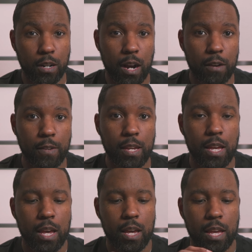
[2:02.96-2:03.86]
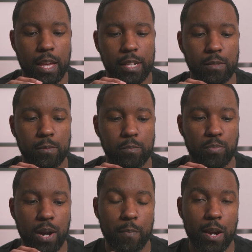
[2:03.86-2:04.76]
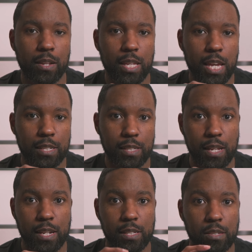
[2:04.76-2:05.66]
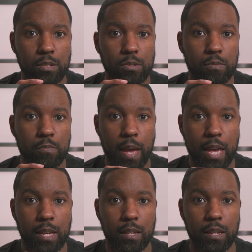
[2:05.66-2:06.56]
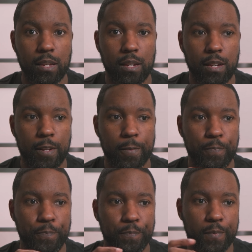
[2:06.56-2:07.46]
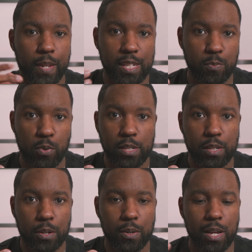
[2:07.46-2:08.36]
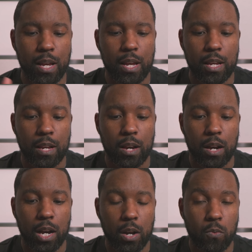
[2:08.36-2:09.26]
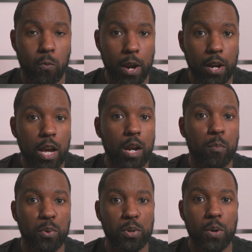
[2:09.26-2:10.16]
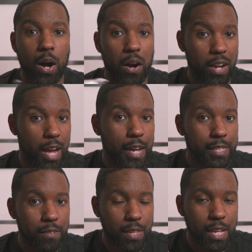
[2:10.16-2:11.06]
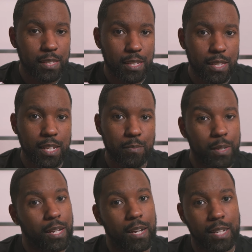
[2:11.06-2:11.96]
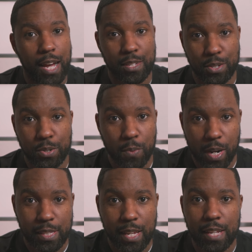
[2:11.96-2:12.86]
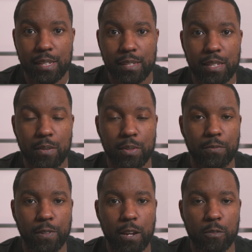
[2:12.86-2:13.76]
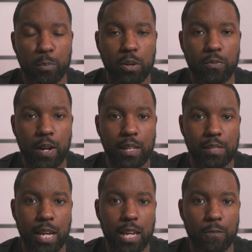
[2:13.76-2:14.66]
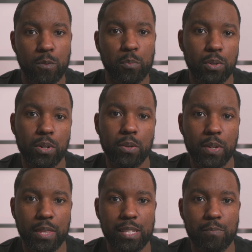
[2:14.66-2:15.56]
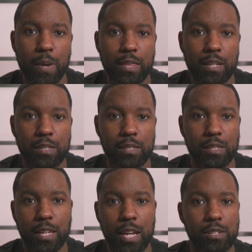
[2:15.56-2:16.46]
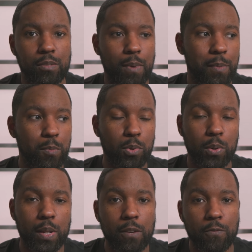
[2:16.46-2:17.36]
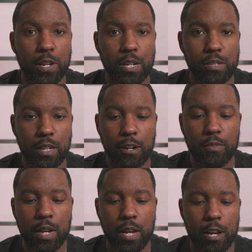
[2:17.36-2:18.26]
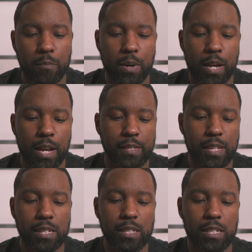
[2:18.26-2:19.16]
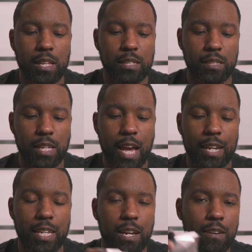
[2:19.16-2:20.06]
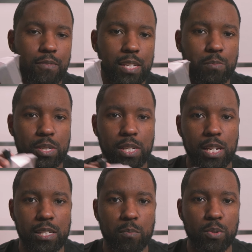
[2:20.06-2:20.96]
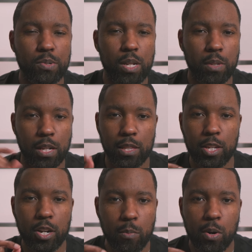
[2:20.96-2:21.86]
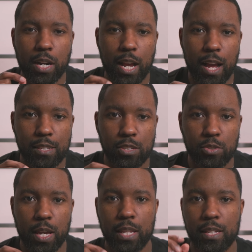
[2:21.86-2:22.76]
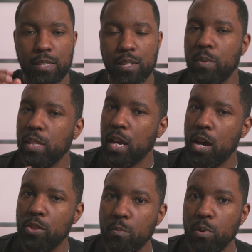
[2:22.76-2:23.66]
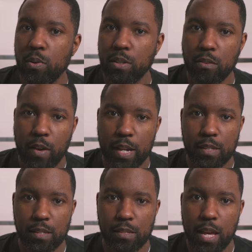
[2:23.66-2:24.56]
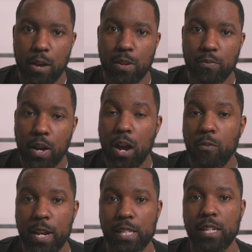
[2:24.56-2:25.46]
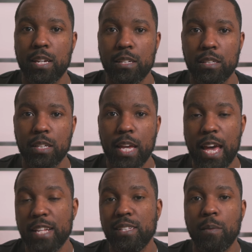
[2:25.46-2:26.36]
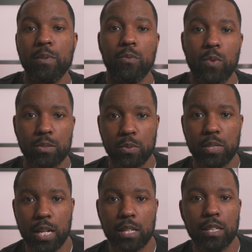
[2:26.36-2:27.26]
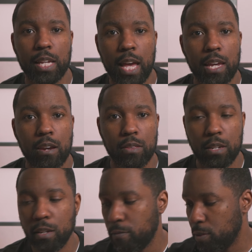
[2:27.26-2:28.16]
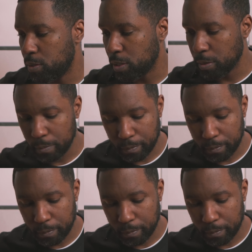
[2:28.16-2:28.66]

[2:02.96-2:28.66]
coffee. It's primarily intended to make espresso. We're gonna brew all kinds of things in this because I do want to test and see what the flavor profile is like if you brew it with this method, just in case you're maybe brewing it for yourself. But essentially, the idea of this machine is to brew something a little more concentrated than some of the other brewing devices that we've already taken a look at, and some of the ones we'll take a look at here in the near future.